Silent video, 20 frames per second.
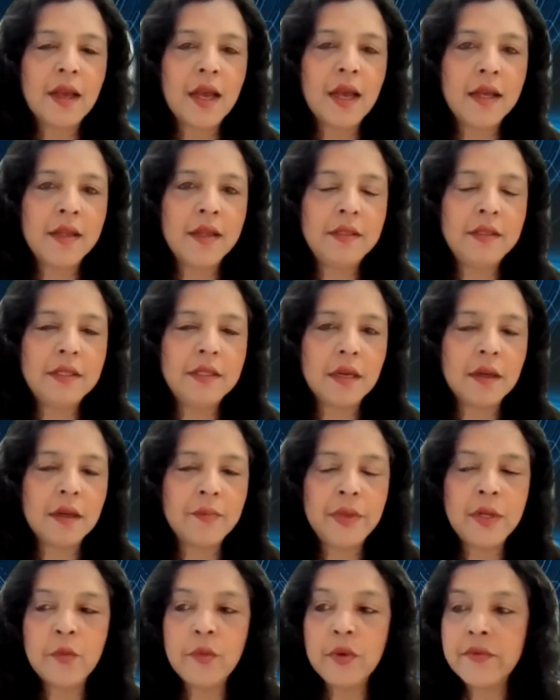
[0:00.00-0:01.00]
And
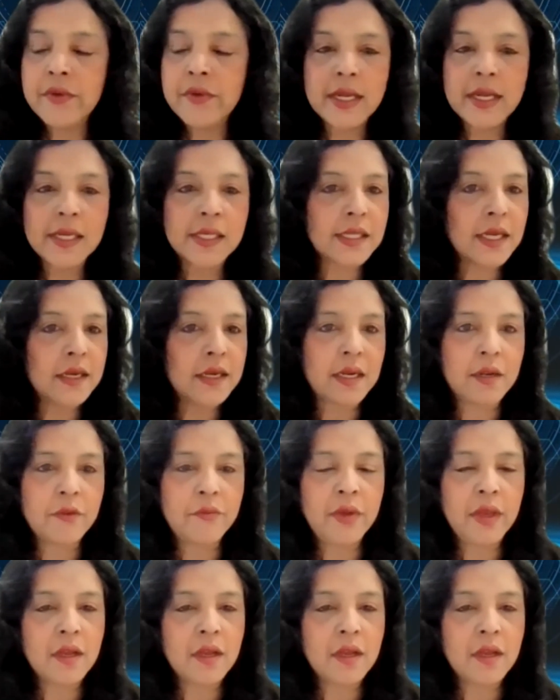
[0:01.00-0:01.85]
we're very excited.